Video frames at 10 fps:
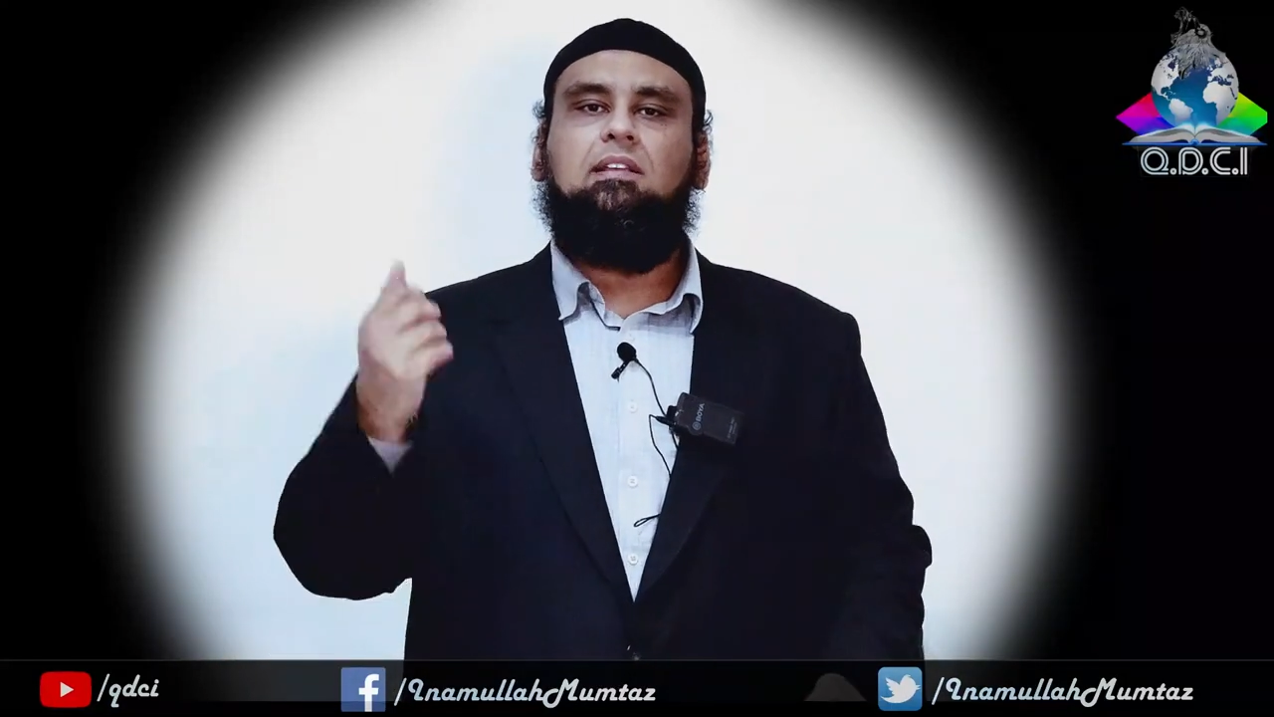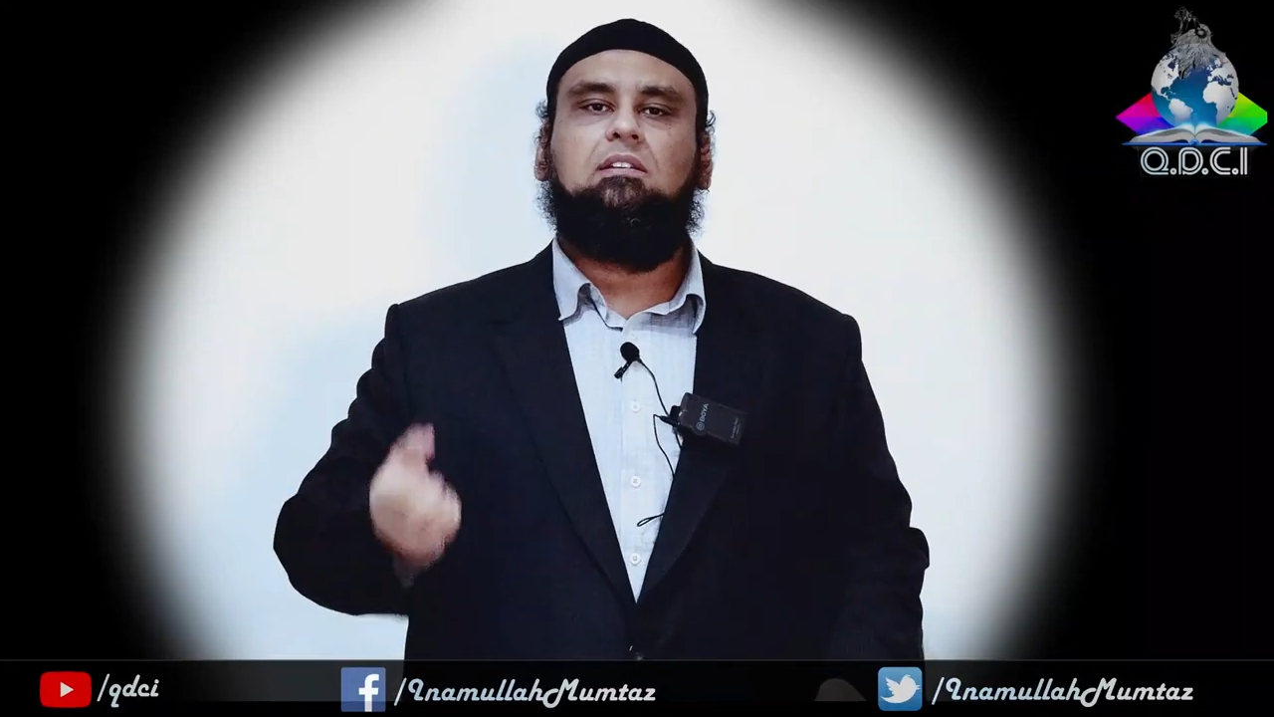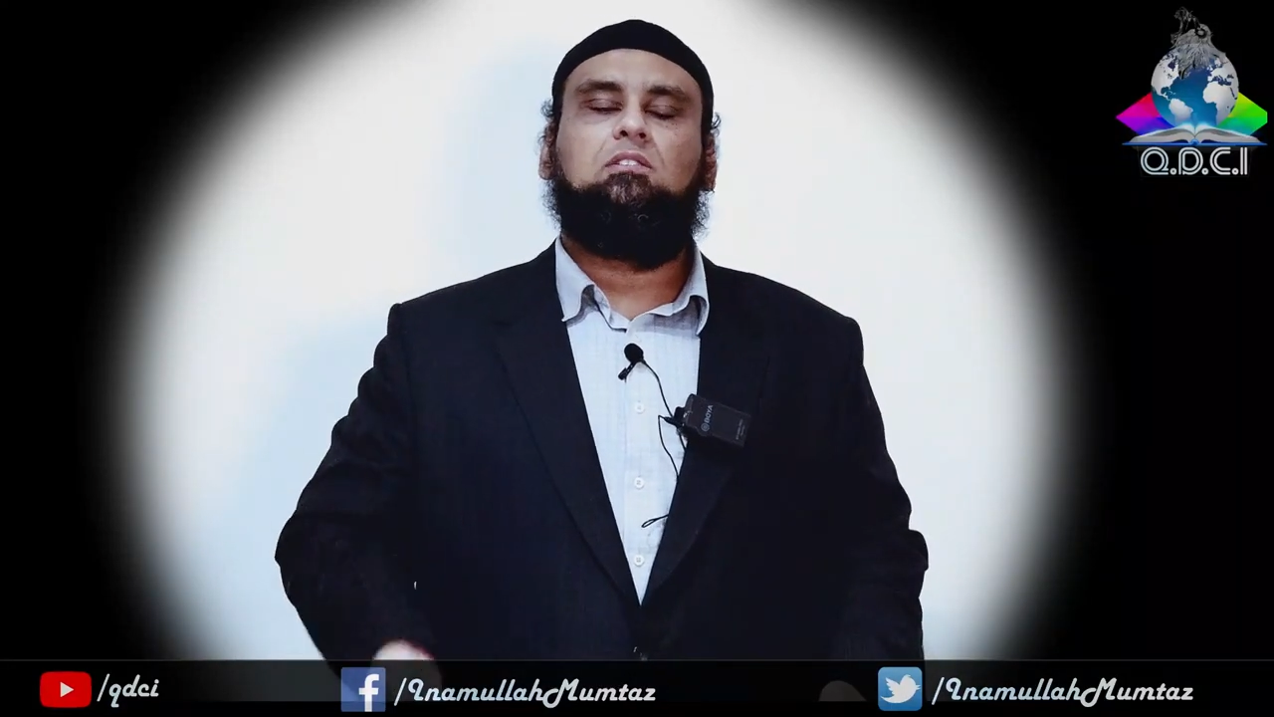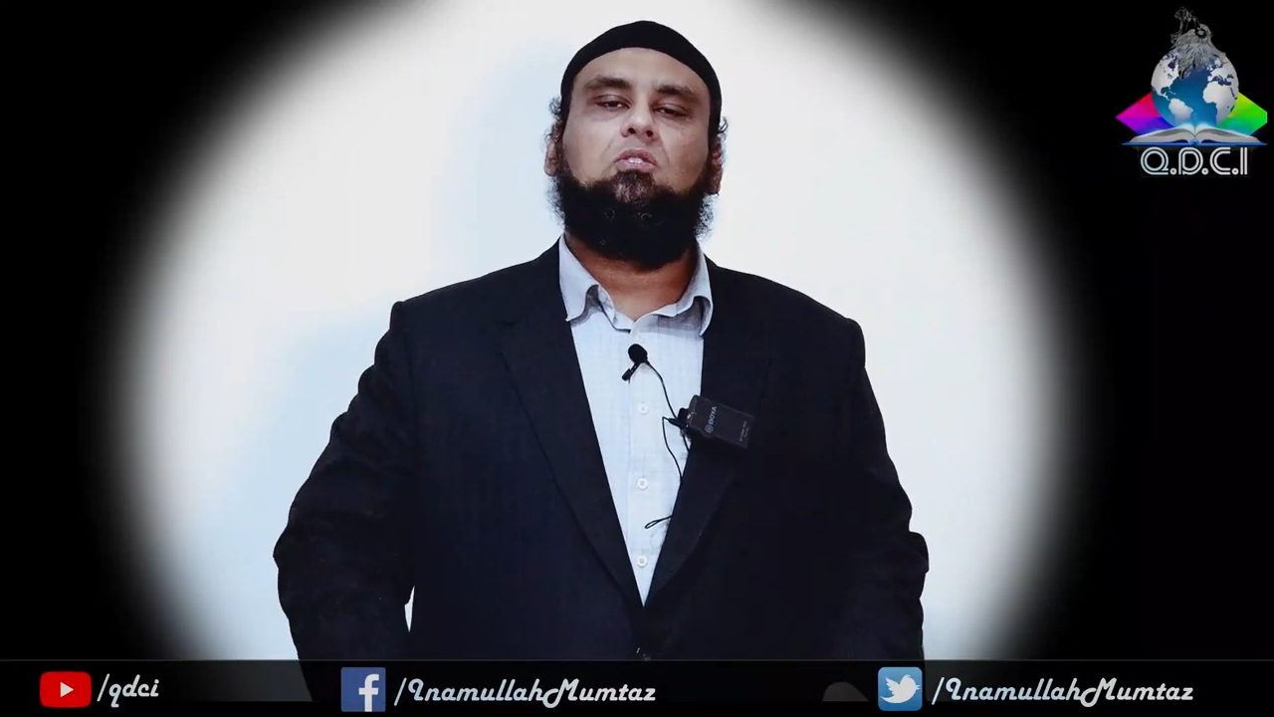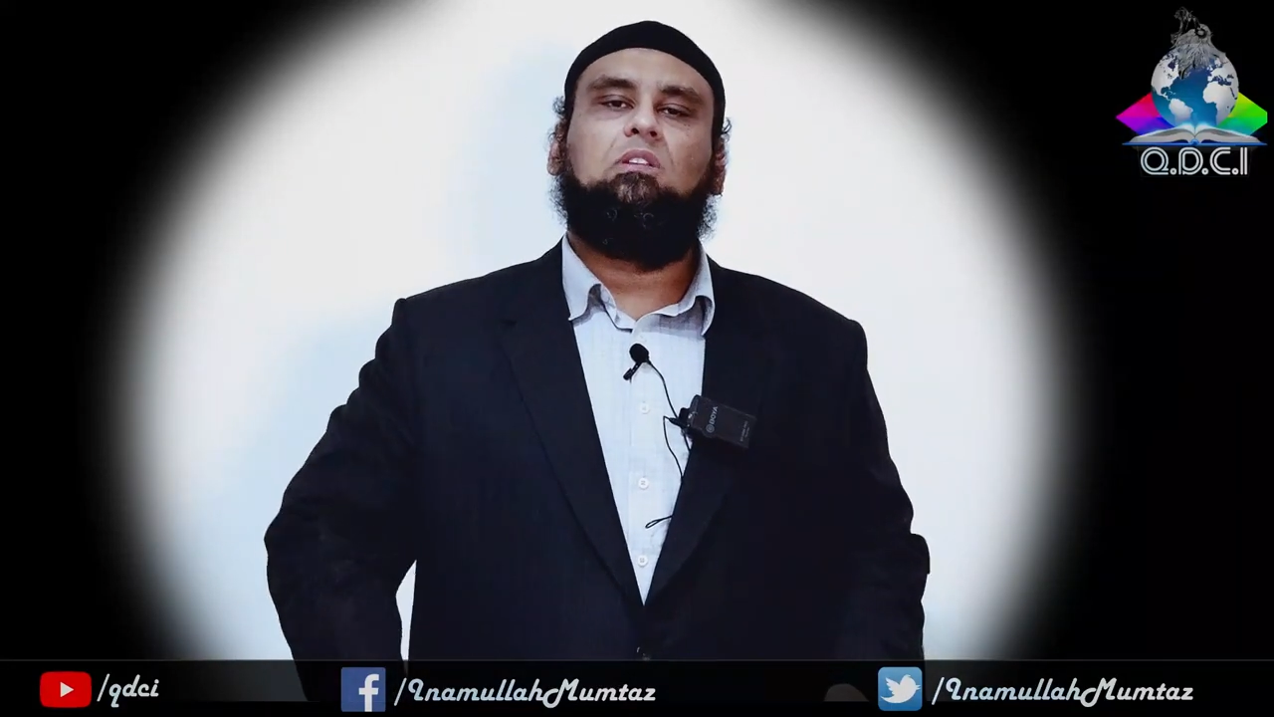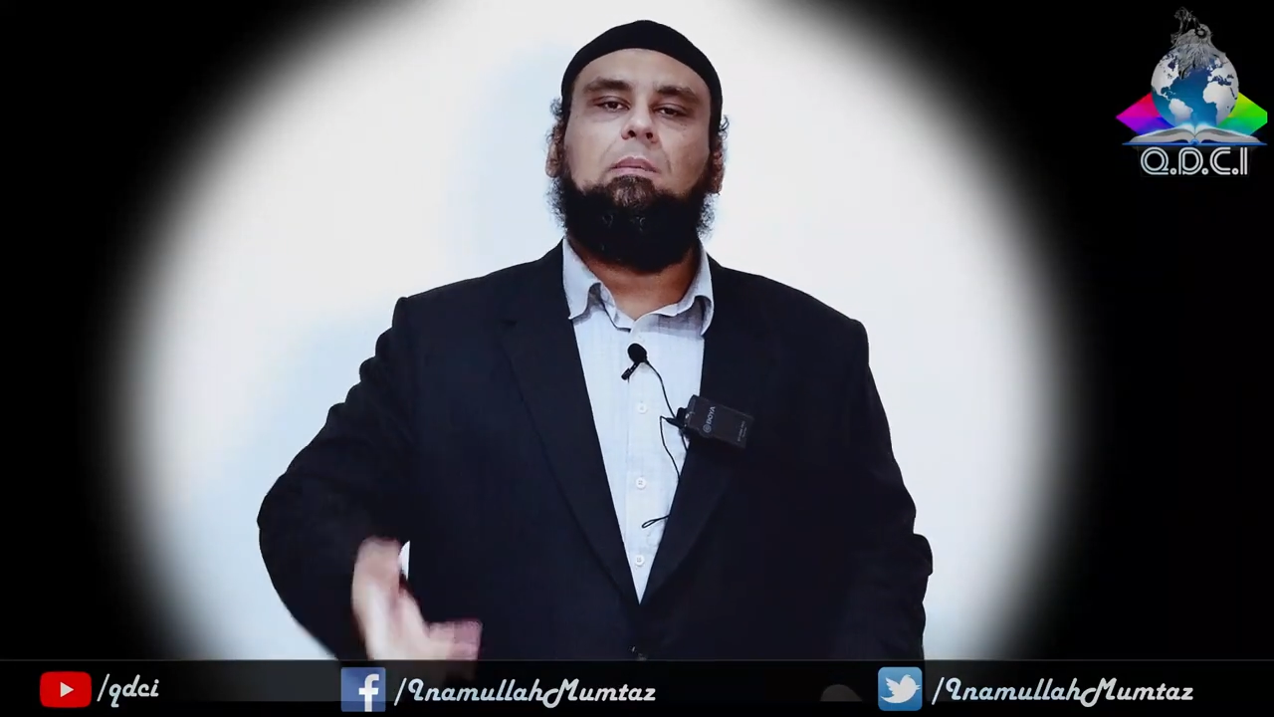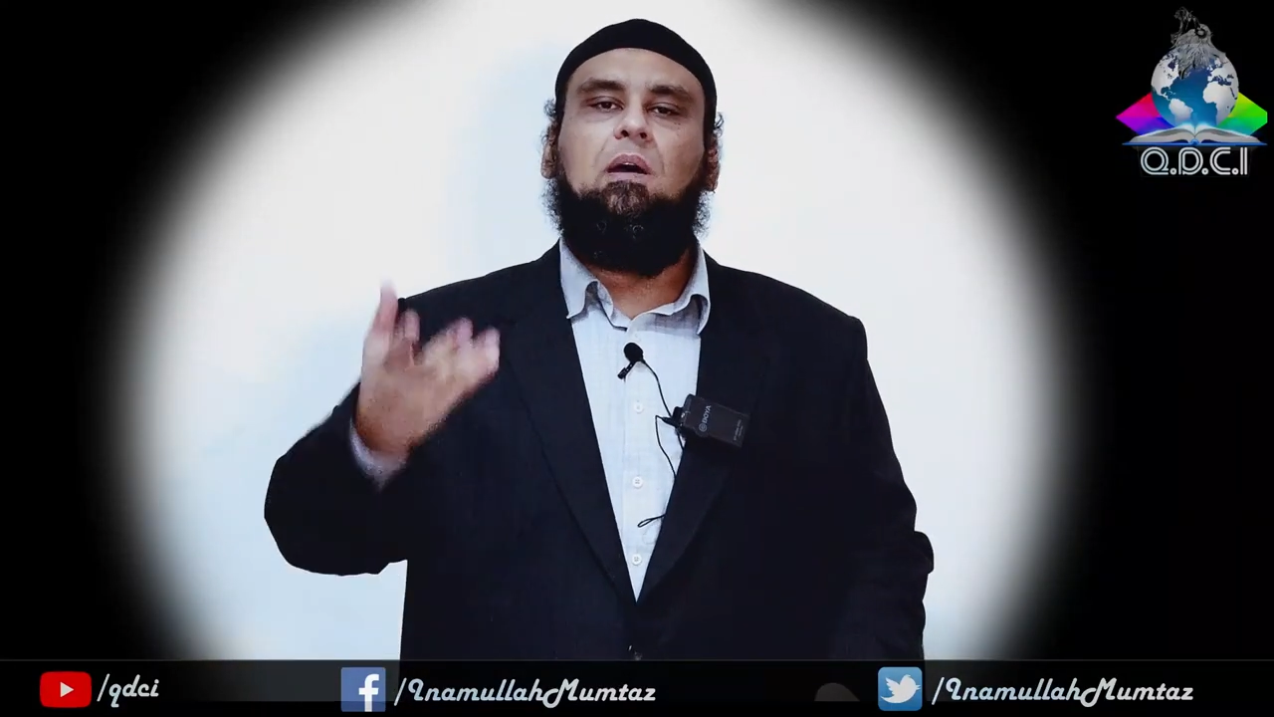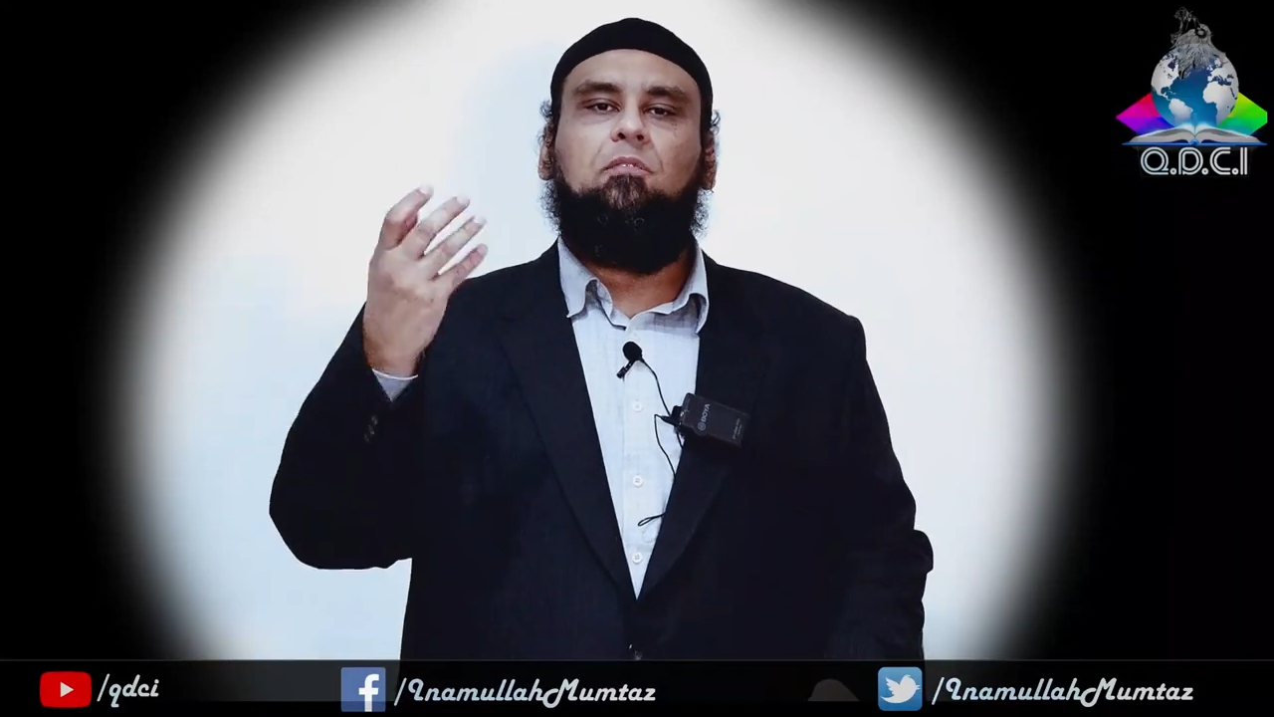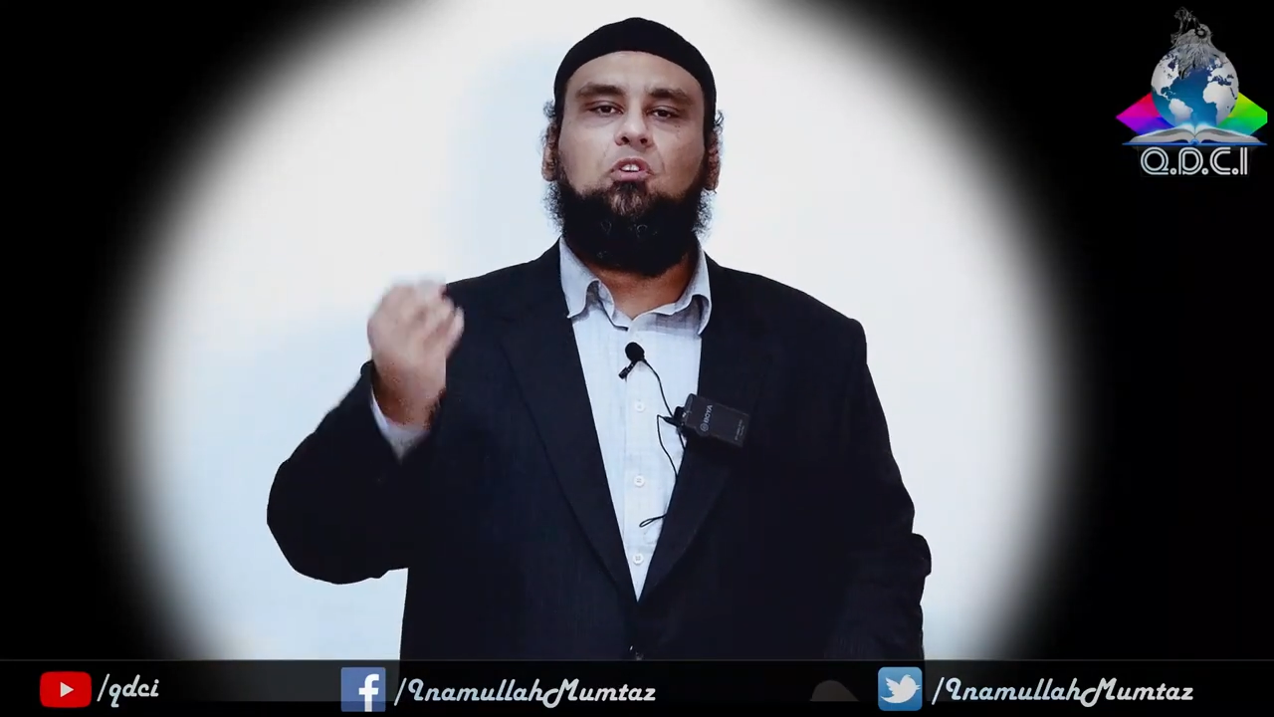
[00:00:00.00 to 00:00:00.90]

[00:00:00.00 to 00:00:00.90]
just took them up.